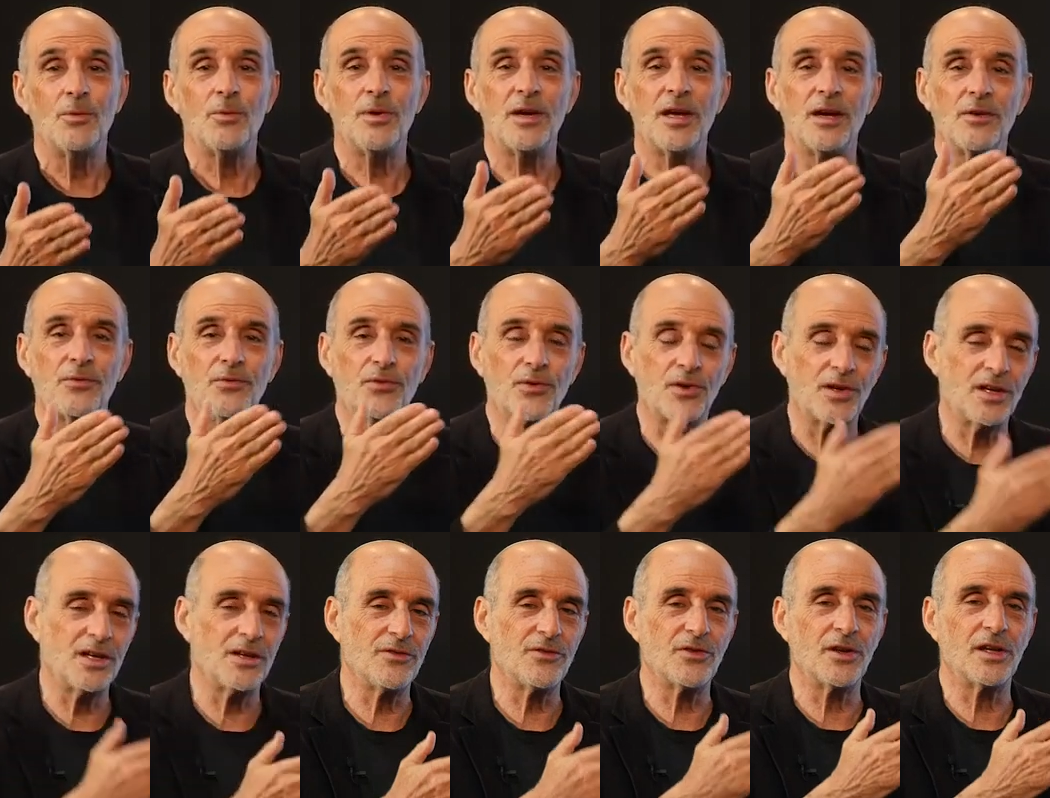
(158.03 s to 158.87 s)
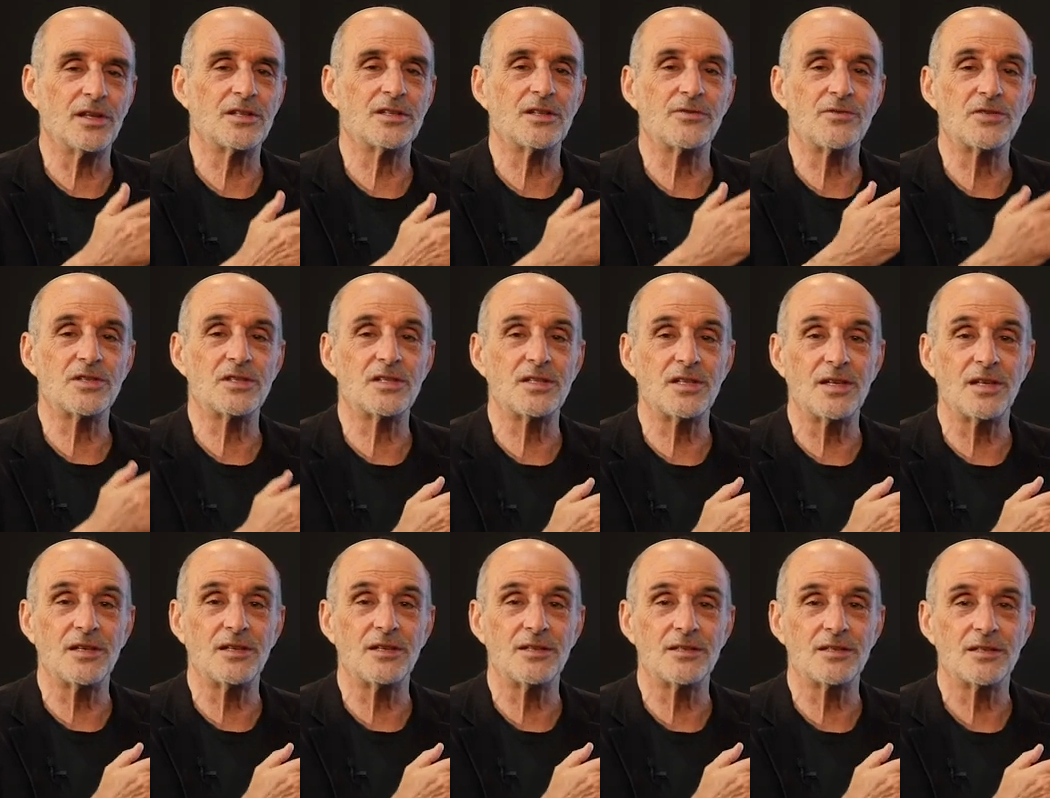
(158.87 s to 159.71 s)
We have forgiveness of
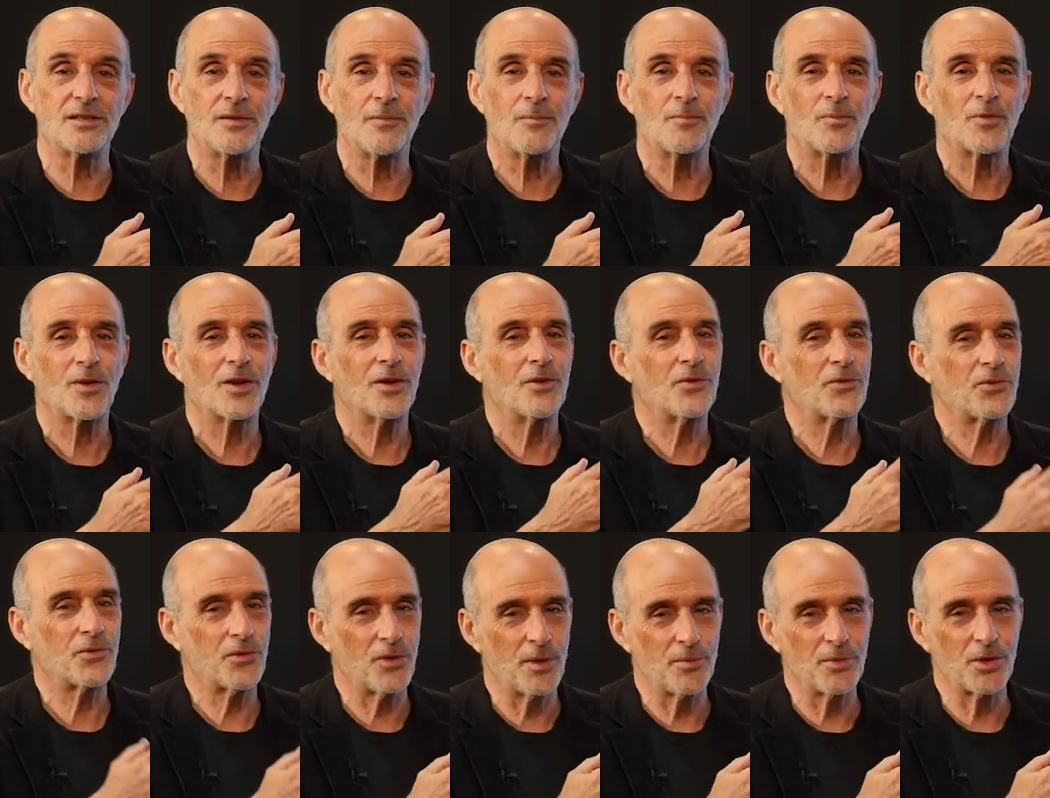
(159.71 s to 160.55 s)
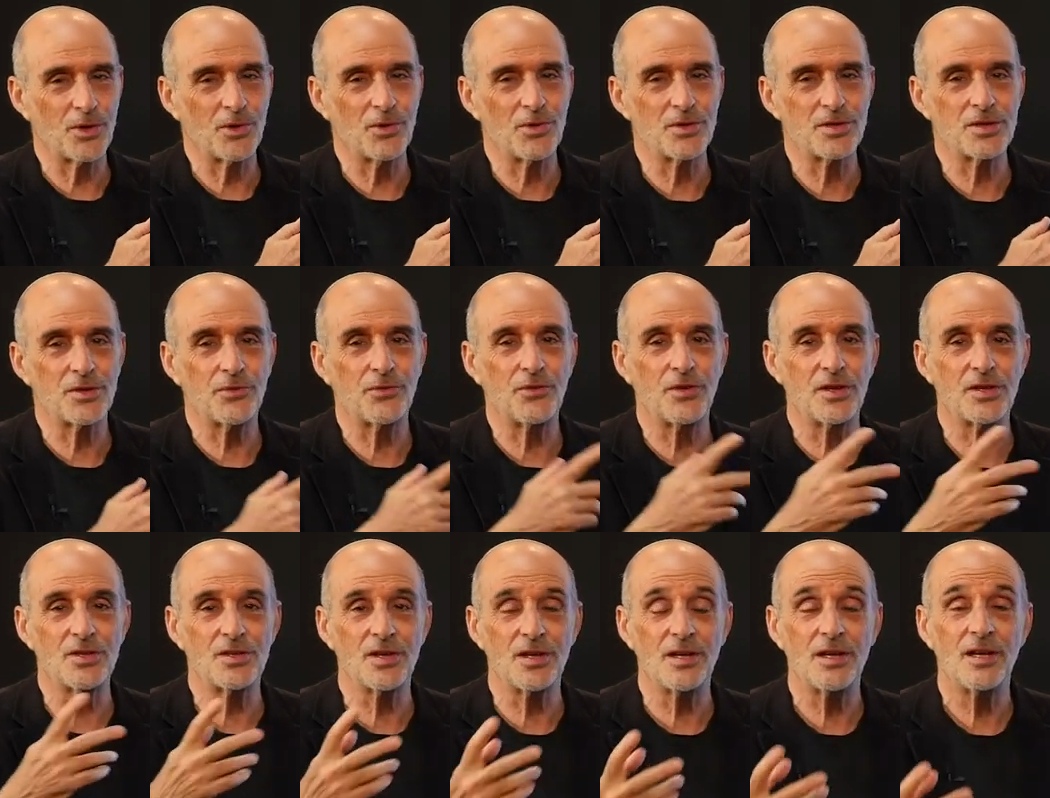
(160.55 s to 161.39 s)
sins from the
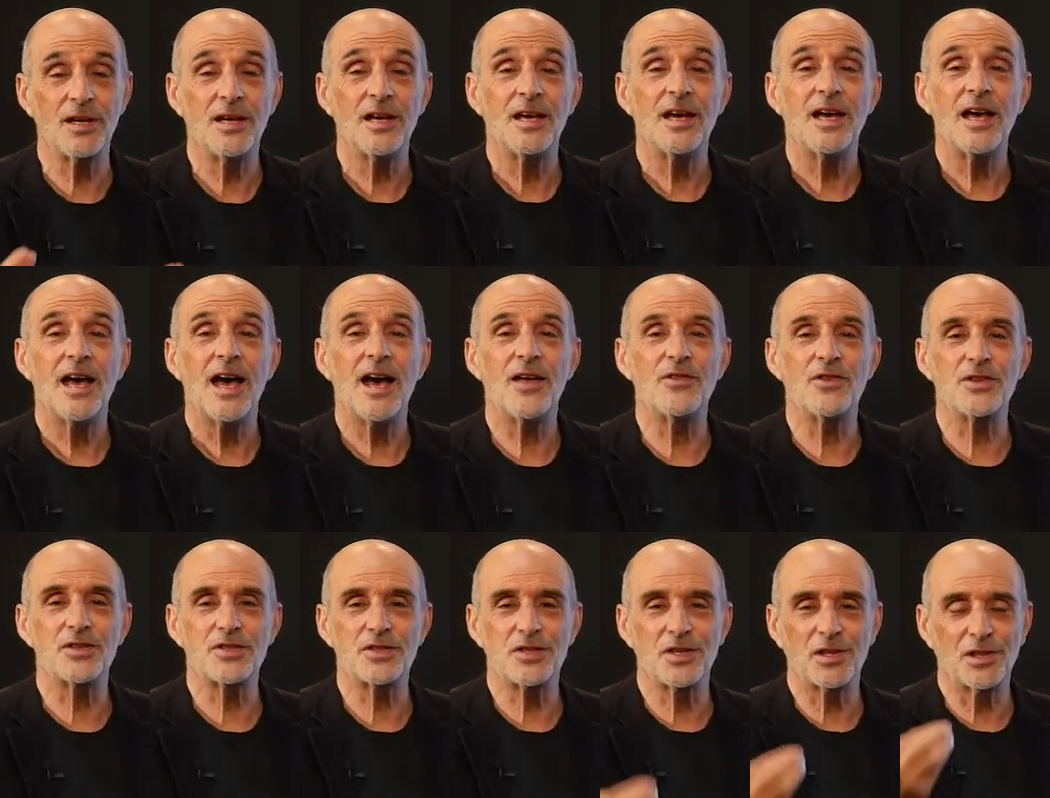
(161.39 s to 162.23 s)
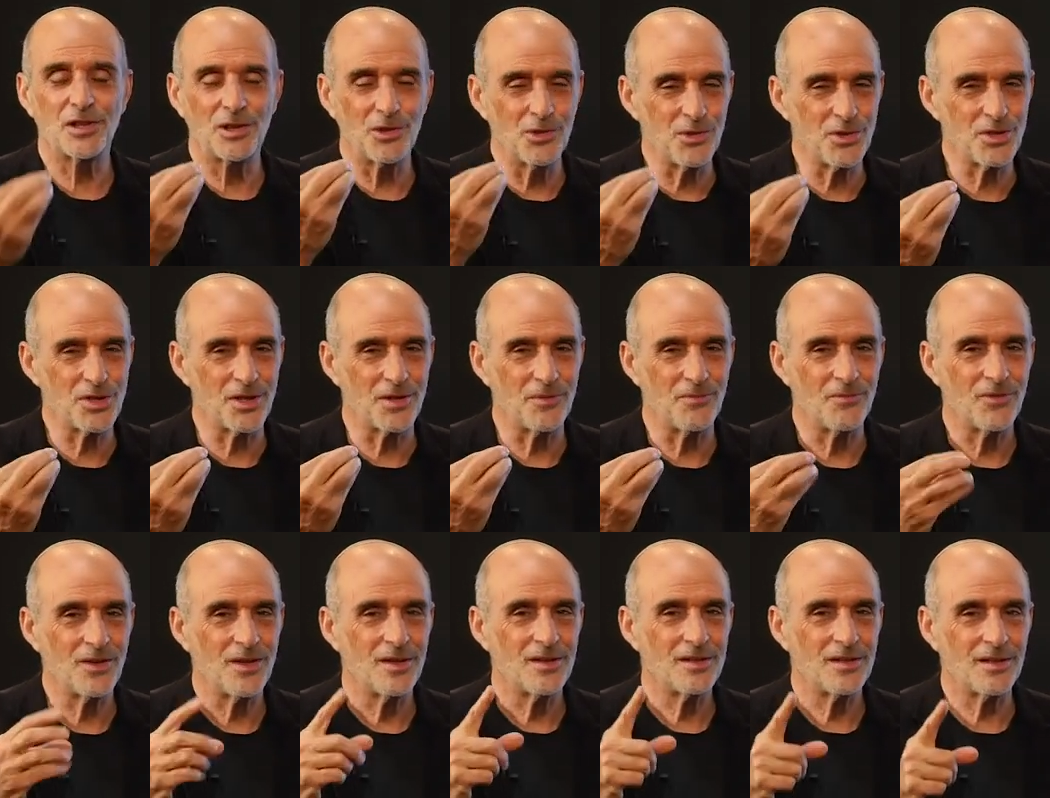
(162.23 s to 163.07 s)
crucifixion and the solution
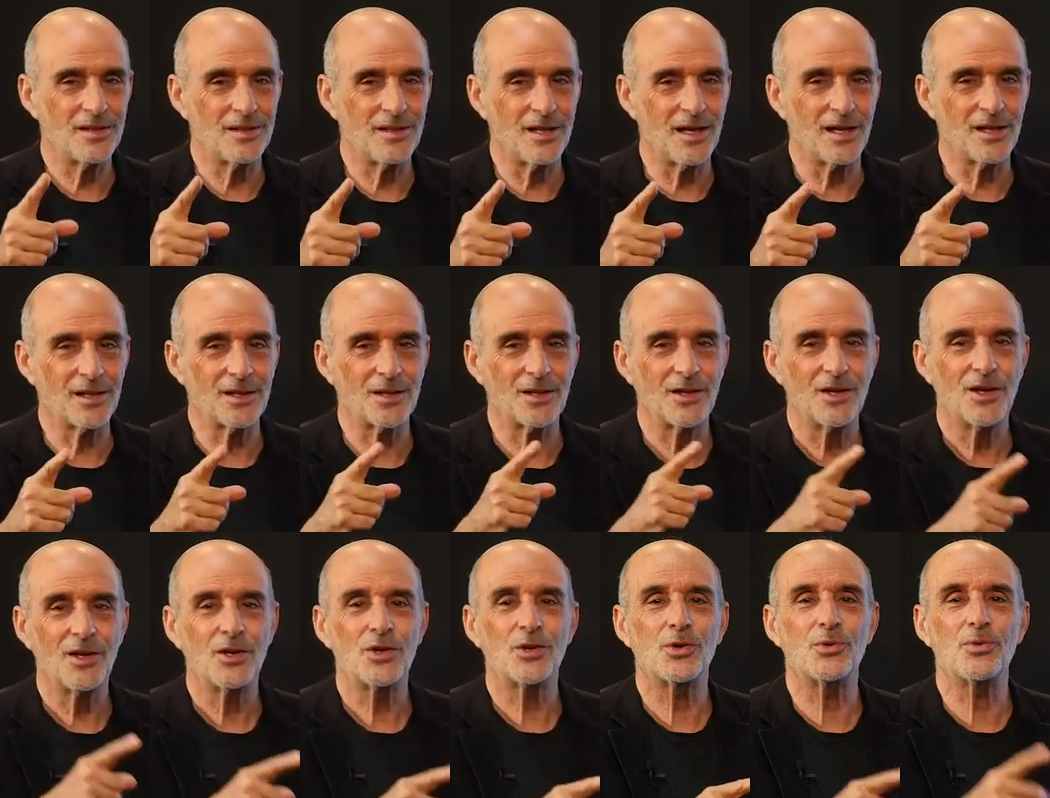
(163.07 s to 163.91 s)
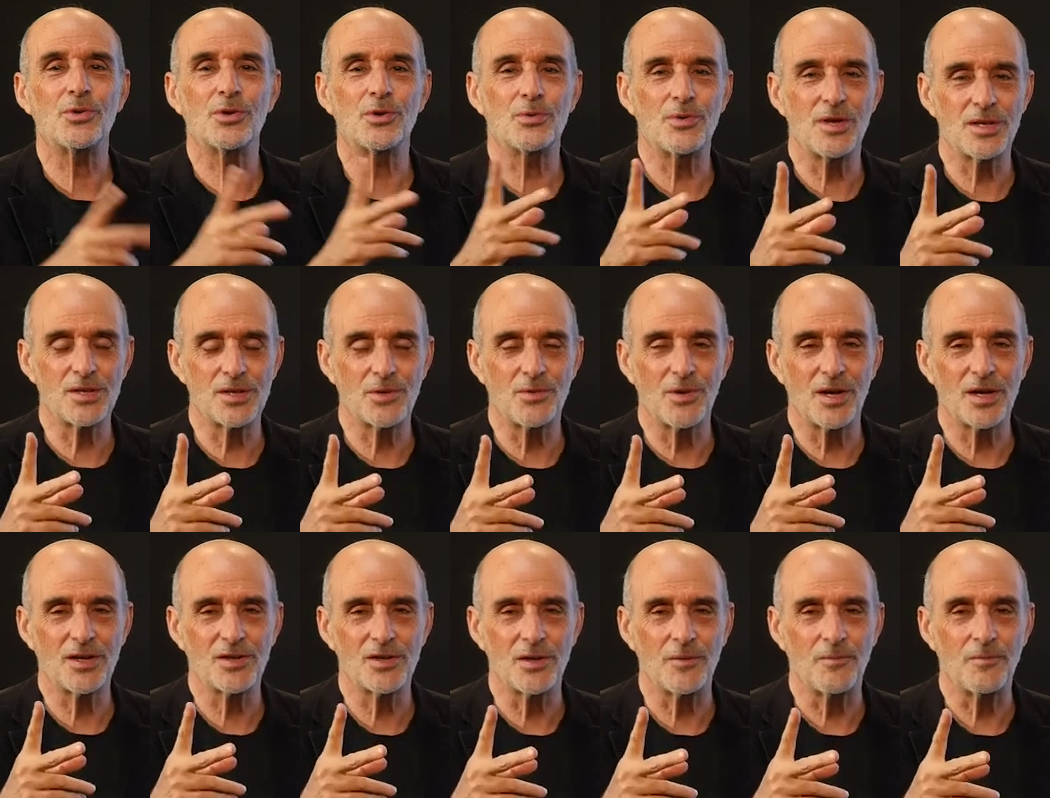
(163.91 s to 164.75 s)
to death through the
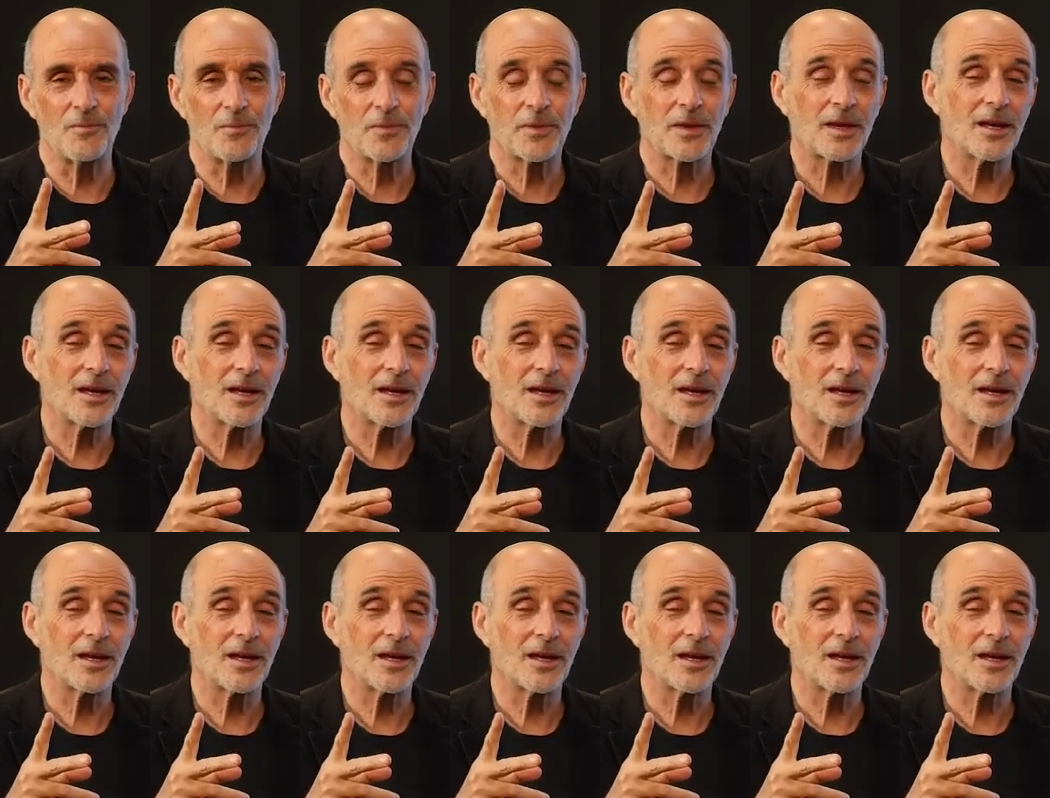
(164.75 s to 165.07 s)
resurrection.